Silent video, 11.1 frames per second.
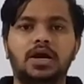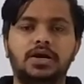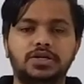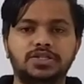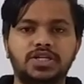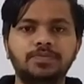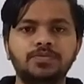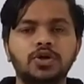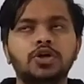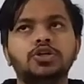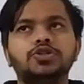
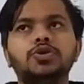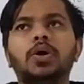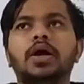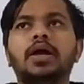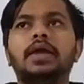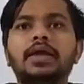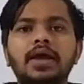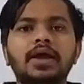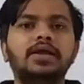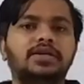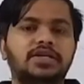Understand? So
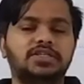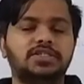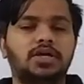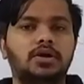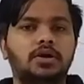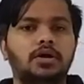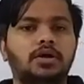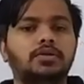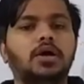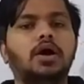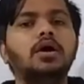here it is,
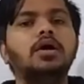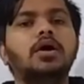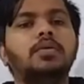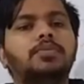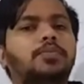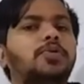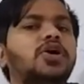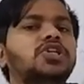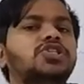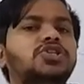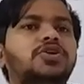the
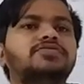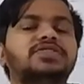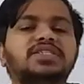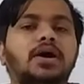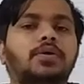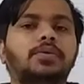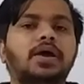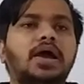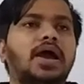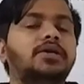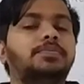propagation of sound
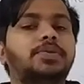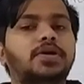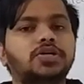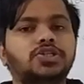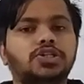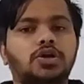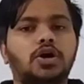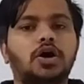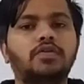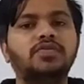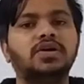and the production
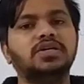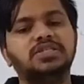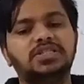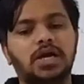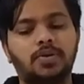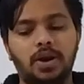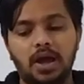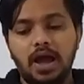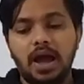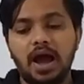of sound.